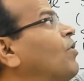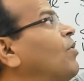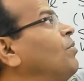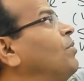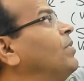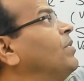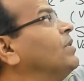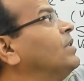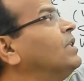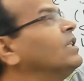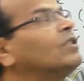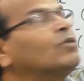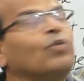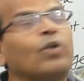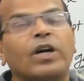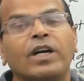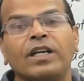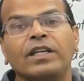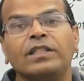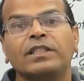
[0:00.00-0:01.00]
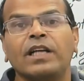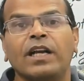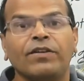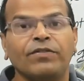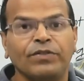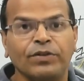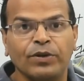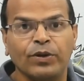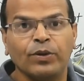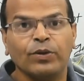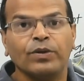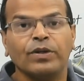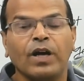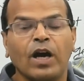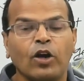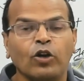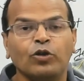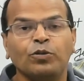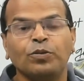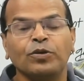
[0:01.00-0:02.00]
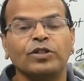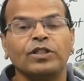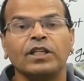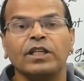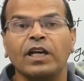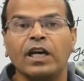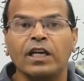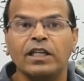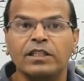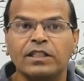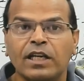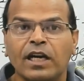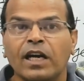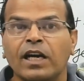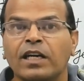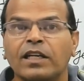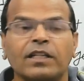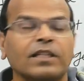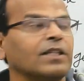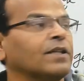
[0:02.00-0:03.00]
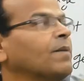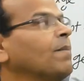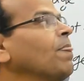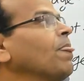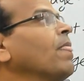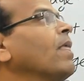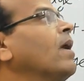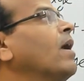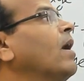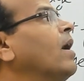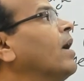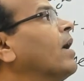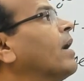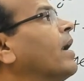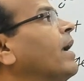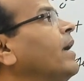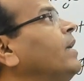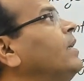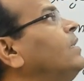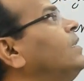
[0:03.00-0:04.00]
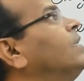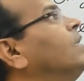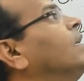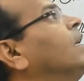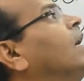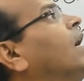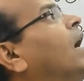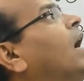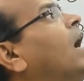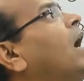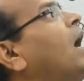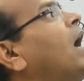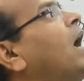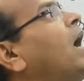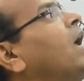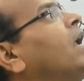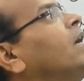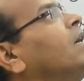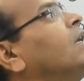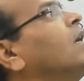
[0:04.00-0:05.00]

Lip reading: this word itself, you know, output signal is current, right? And